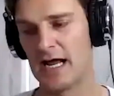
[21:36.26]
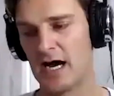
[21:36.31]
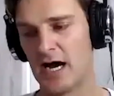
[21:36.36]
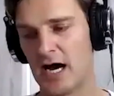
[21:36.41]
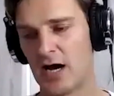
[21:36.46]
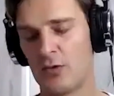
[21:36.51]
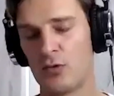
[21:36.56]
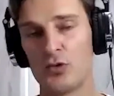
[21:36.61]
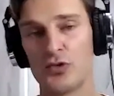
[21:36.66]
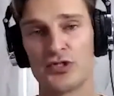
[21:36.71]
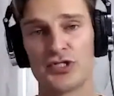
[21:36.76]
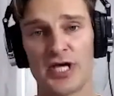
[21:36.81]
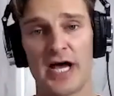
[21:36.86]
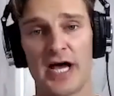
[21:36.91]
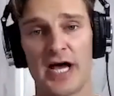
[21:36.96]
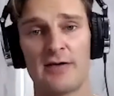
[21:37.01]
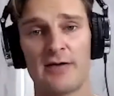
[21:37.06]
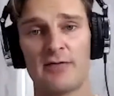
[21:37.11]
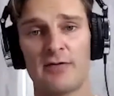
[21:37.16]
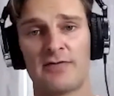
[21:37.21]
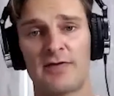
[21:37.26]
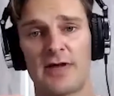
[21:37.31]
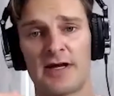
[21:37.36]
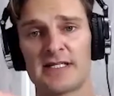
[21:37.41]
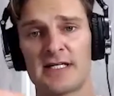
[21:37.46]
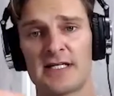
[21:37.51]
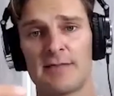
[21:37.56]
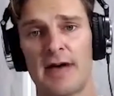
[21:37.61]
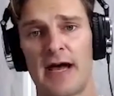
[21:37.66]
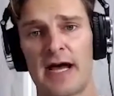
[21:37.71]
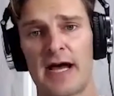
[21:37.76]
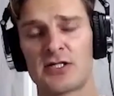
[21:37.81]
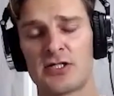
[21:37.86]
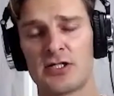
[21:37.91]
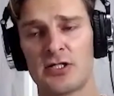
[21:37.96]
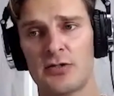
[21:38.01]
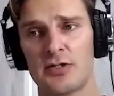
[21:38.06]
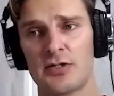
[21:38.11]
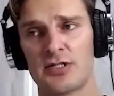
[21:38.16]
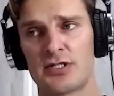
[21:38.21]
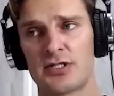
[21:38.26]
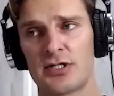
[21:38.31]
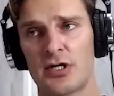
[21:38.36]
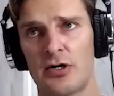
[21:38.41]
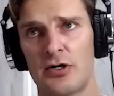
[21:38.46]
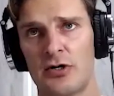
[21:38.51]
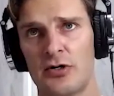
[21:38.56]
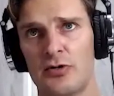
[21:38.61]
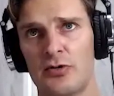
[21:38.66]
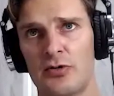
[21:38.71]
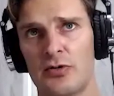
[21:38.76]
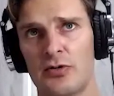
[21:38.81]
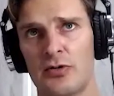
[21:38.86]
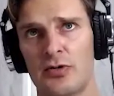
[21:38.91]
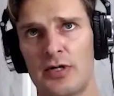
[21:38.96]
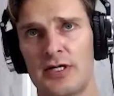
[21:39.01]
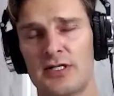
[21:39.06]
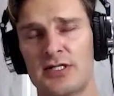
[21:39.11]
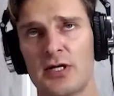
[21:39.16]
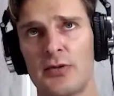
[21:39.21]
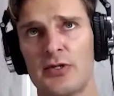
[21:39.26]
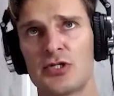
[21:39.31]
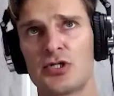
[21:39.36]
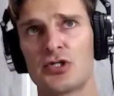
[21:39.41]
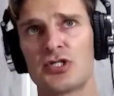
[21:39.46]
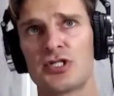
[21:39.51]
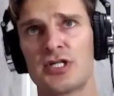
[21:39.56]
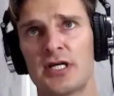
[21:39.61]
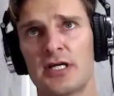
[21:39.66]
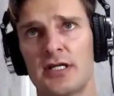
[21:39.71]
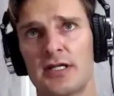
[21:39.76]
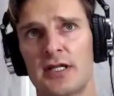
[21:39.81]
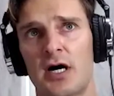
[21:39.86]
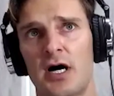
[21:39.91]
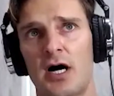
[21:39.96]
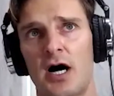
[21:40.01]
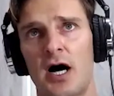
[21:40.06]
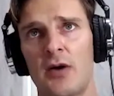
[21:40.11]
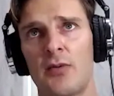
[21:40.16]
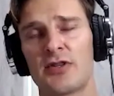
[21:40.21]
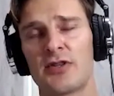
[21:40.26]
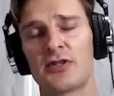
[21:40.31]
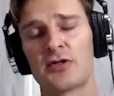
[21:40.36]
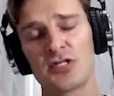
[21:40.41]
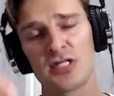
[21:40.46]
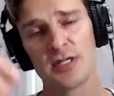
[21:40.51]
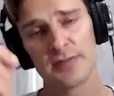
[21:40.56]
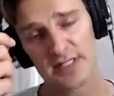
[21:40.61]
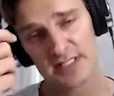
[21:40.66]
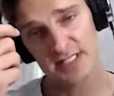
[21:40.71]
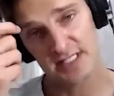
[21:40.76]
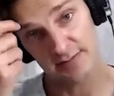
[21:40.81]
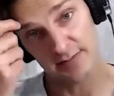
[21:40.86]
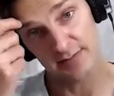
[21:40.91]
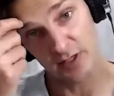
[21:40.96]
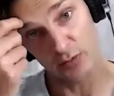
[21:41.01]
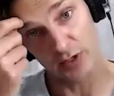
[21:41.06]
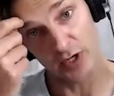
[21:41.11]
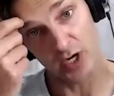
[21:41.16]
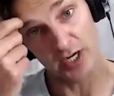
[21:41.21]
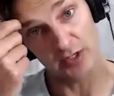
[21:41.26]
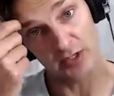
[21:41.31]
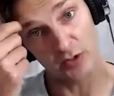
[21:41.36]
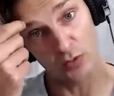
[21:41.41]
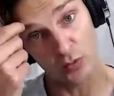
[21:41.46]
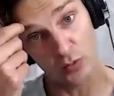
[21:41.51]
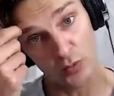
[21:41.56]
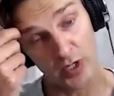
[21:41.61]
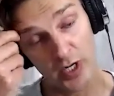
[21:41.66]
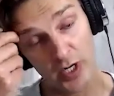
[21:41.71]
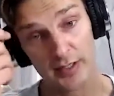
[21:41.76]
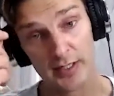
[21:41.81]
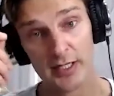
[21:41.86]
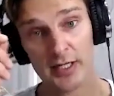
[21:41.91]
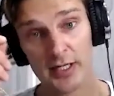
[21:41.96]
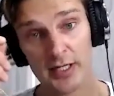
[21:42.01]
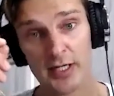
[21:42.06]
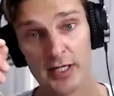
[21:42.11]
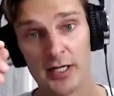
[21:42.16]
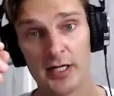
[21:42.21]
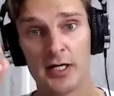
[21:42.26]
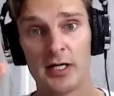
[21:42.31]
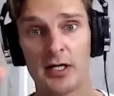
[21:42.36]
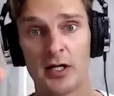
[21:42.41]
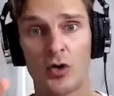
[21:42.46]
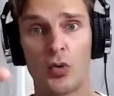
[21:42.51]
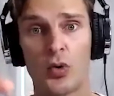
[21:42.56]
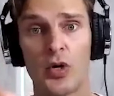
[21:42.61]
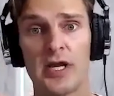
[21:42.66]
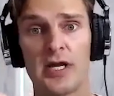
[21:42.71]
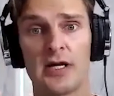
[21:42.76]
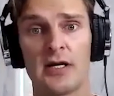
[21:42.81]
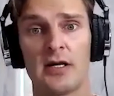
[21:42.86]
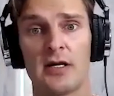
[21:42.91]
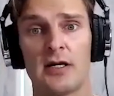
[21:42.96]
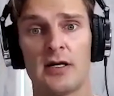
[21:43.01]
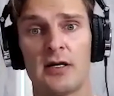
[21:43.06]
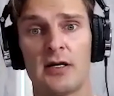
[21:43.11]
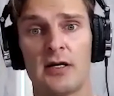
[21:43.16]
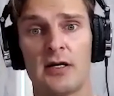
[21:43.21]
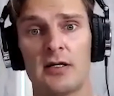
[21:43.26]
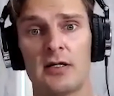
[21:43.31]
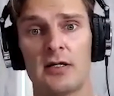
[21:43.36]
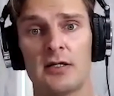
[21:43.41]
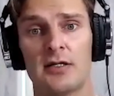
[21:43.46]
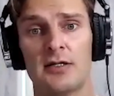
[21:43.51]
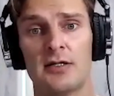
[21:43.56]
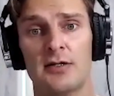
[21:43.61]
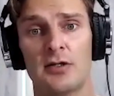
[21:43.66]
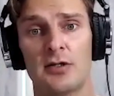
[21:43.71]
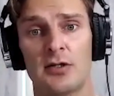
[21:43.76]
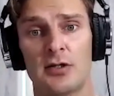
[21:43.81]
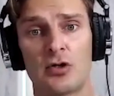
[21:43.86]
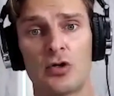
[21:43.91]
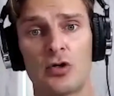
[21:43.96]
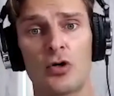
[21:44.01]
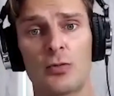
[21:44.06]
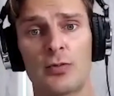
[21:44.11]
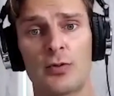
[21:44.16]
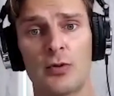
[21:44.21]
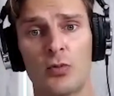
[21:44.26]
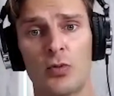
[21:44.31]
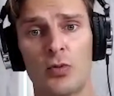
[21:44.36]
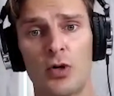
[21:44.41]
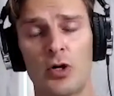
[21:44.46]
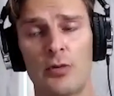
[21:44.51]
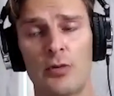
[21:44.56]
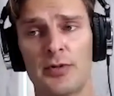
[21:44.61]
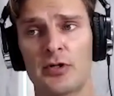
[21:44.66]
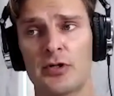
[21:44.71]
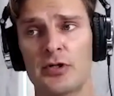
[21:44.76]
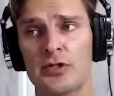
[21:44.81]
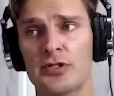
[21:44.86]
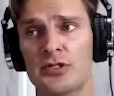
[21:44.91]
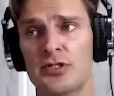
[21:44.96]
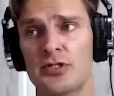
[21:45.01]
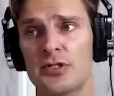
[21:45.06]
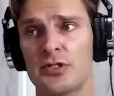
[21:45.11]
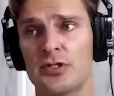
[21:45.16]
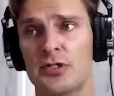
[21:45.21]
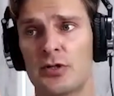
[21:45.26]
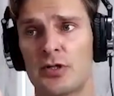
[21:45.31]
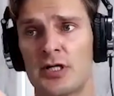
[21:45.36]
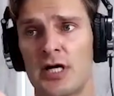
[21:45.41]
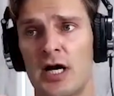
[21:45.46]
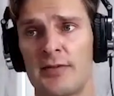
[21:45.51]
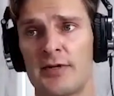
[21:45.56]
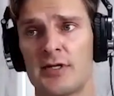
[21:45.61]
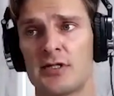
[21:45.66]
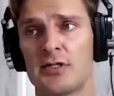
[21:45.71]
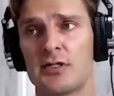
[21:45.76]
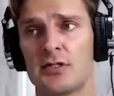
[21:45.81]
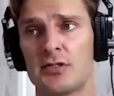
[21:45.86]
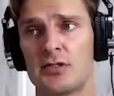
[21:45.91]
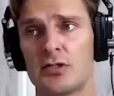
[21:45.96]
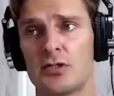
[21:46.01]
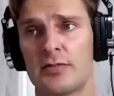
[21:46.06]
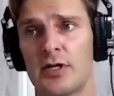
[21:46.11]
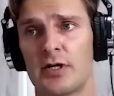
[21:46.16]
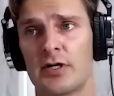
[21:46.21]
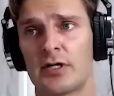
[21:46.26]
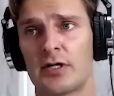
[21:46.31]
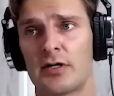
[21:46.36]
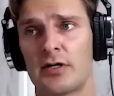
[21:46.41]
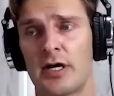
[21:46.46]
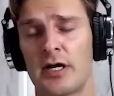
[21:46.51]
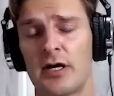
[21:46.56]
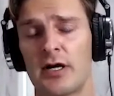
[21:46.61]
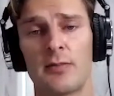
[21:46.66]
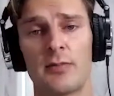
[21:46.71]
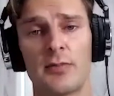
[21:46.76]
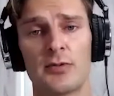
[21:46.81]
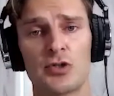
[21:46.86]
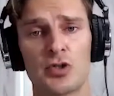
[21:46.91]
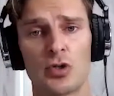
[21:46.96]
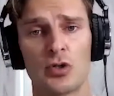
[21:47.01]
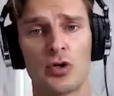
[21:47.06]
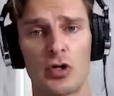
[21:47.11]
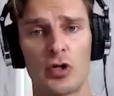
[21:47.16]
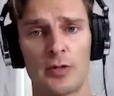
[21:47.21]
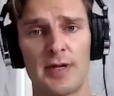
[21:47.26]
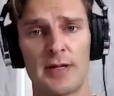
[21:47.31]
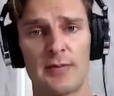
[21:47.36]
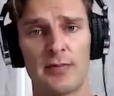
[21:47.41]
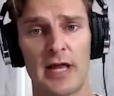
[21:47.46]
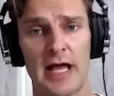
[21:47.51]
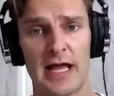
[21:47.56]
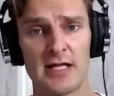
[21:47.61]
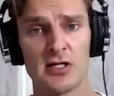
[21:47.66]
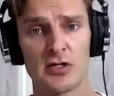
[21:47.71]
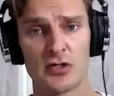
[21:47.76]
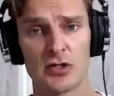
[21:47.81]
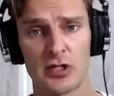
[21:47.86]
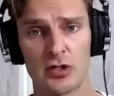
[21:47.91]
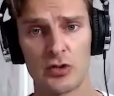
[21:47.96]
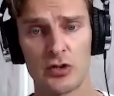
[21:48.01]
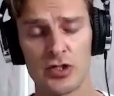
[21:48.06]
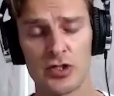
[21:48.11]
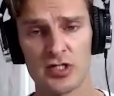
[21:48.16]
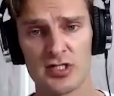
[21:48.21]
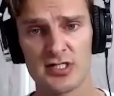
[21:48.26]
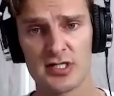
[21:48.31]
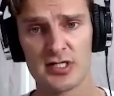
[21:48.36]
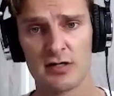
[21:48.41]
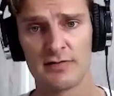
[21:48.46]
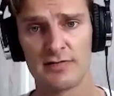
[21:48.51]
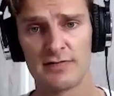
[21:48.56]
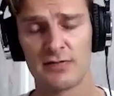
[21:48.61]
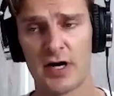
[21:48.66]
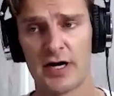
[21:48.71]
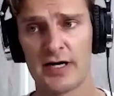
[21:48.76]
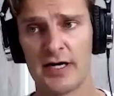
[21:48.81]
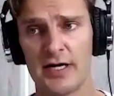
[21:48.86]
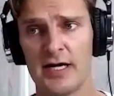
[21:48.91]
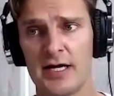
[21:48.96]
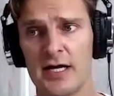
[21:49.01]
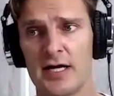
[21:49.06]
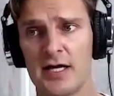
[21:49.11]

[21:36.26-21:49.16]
I will say, reflecting back to you, it's so interesting. I went through something similar when I quit the corporate world because, coming to America, and I'm sure a lot of people, and including yourself, right?